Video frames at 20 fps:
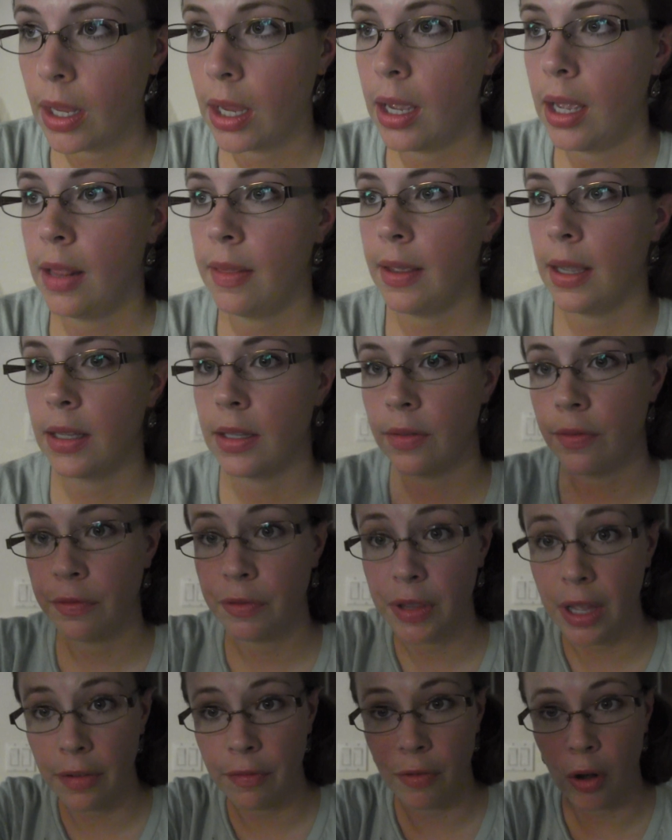And
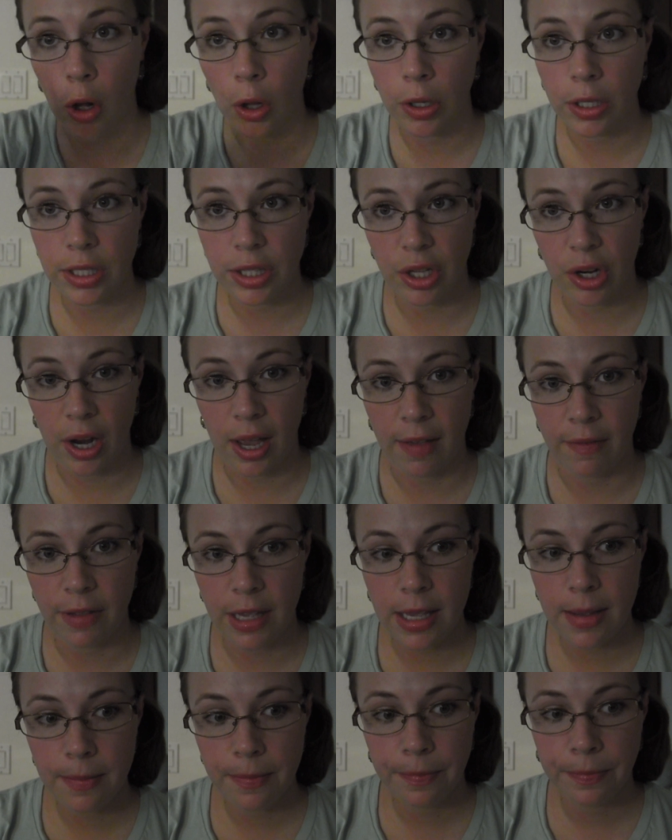they fall because they're
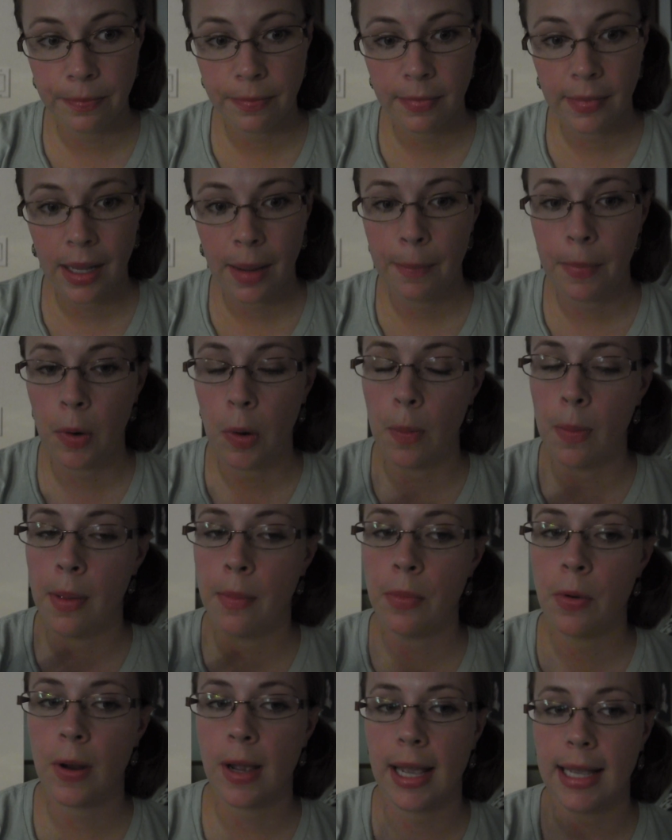heavy. But
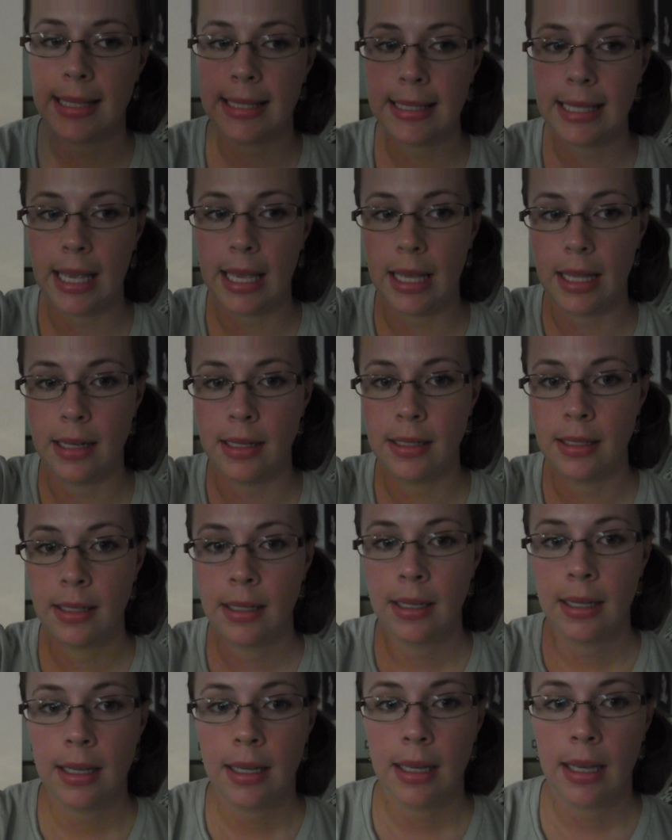remember I said
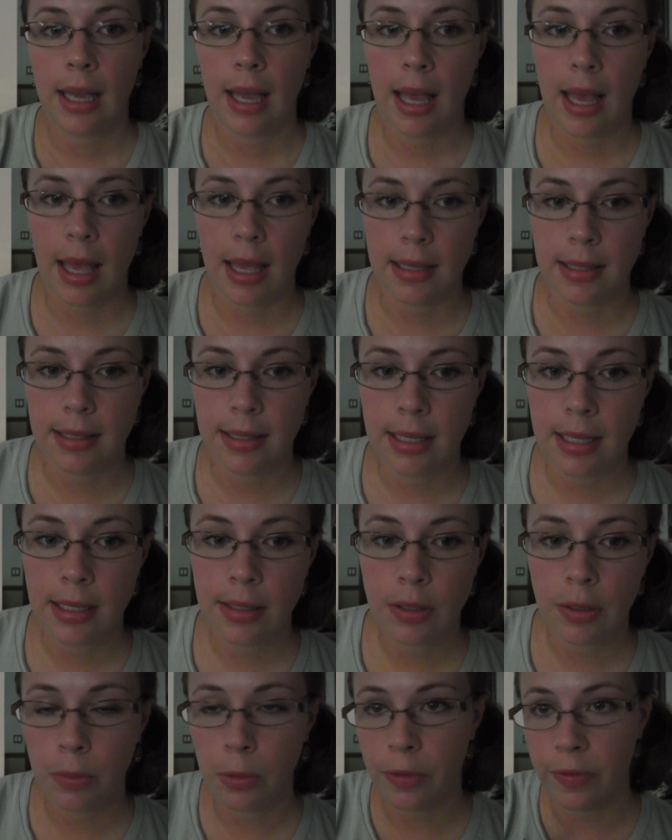as
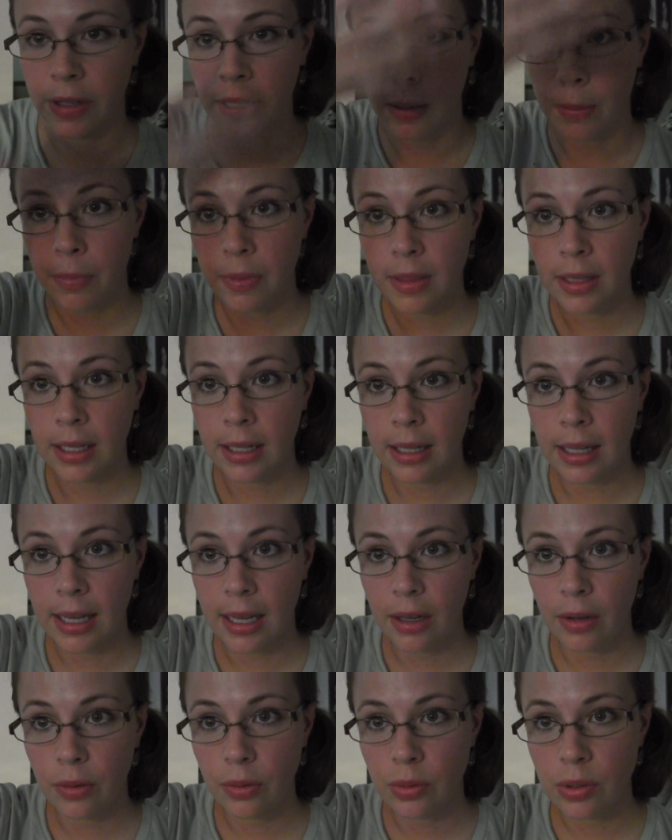things are moving up in the
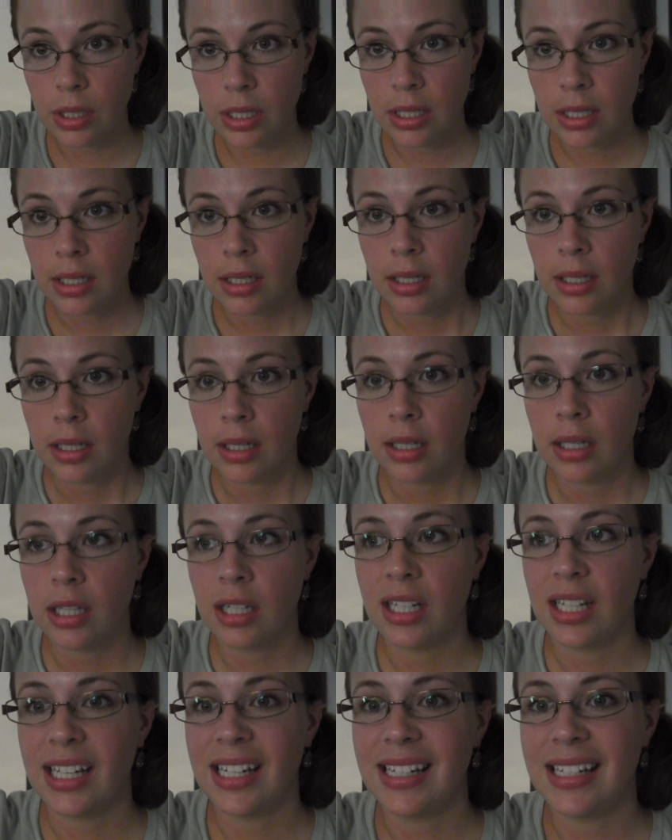cloud
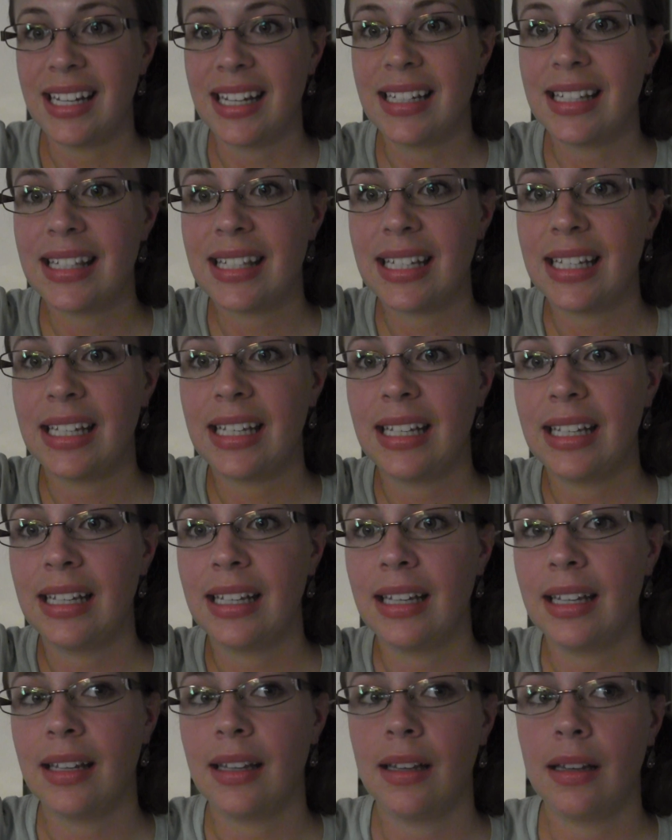and
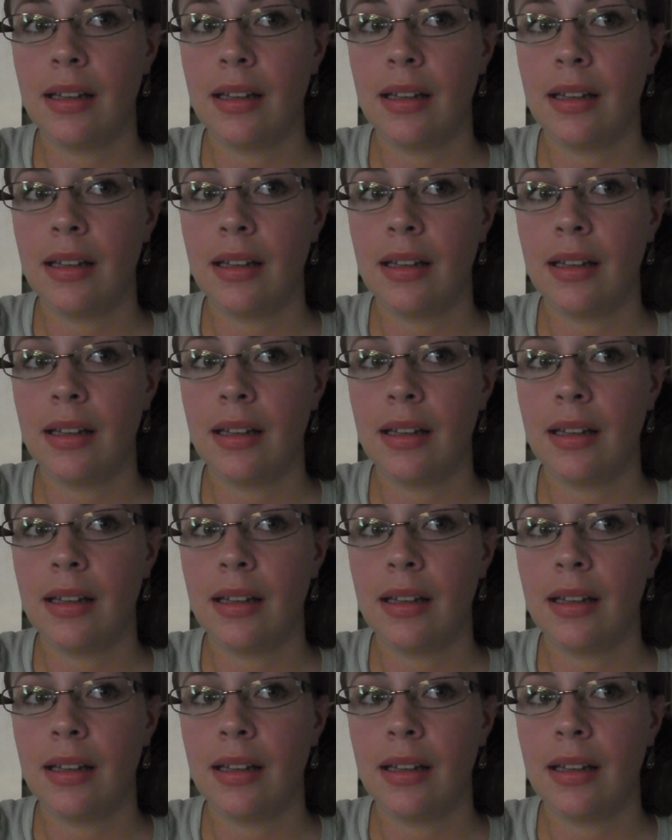condensing,